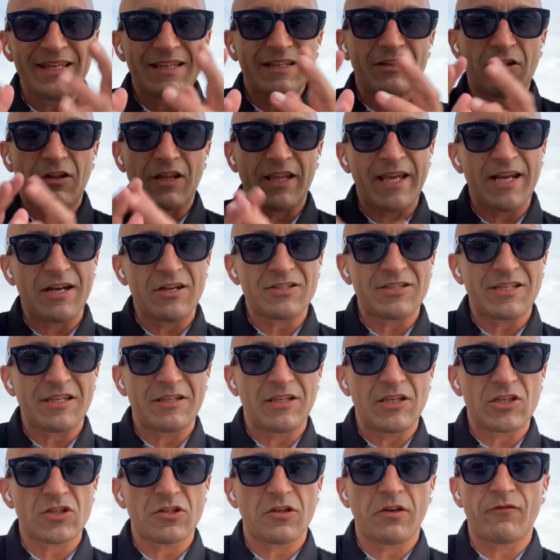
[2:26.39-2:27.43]
the latest
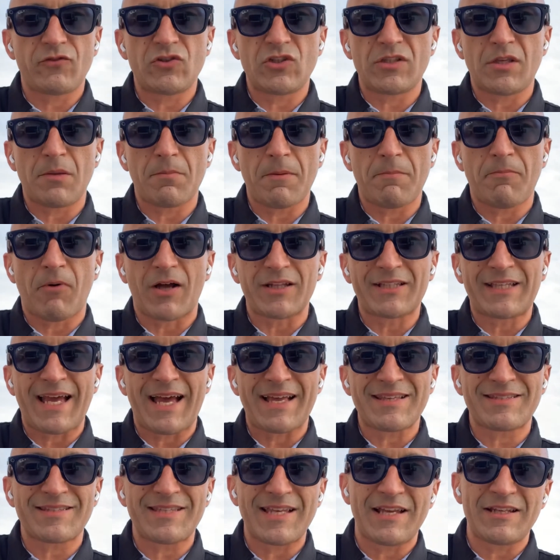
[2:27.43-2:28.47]
edition of GCP
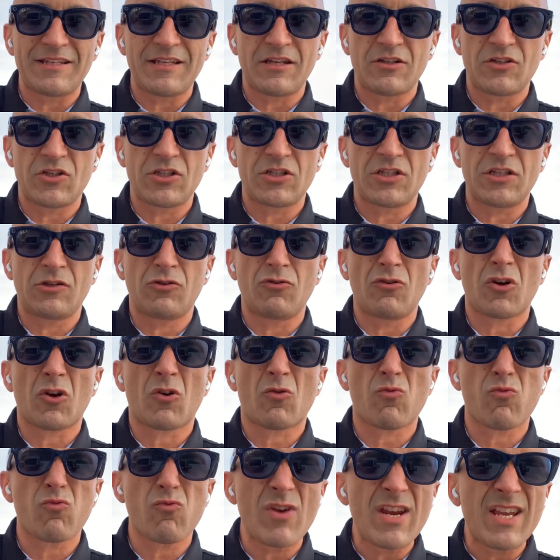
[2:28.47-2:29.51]
podcast, Sandy and Gigi do a
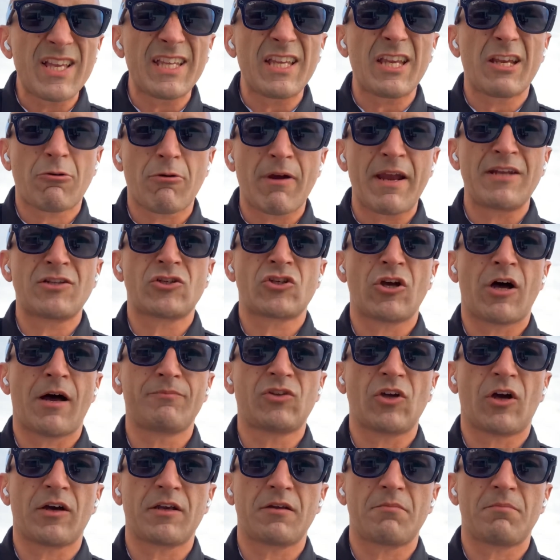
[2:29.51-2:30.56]
really great
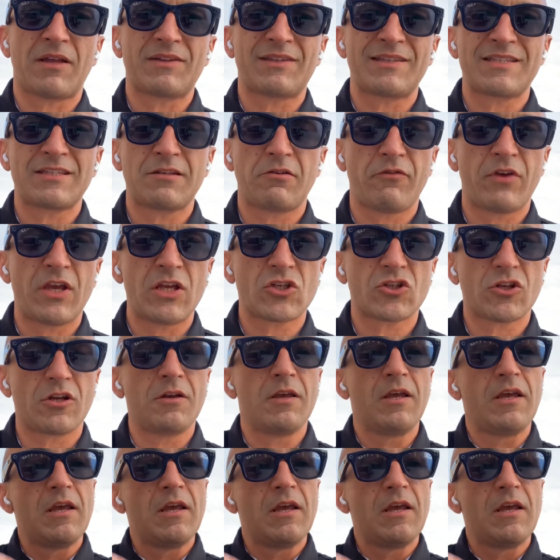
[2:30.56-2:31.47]
job talking about this innovation,